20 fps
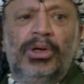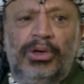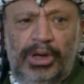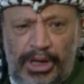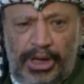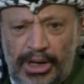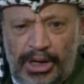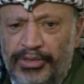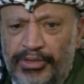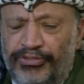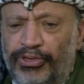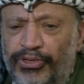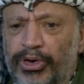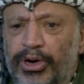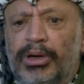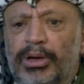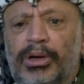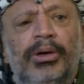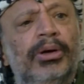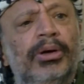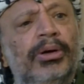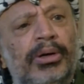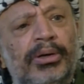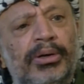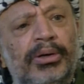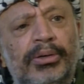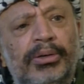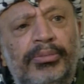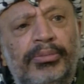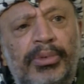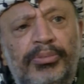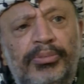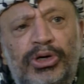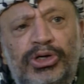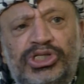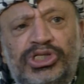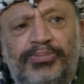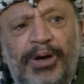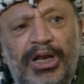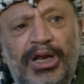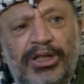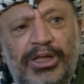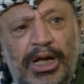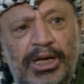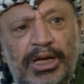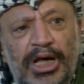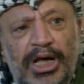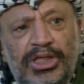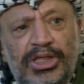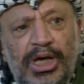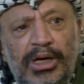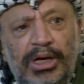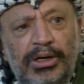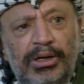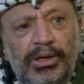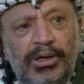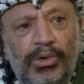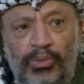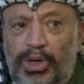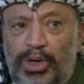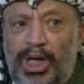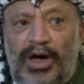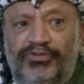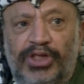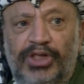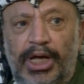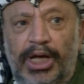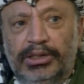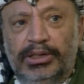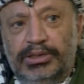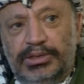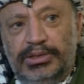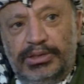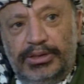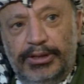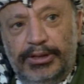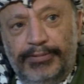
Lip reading: For municipality election, we have done it.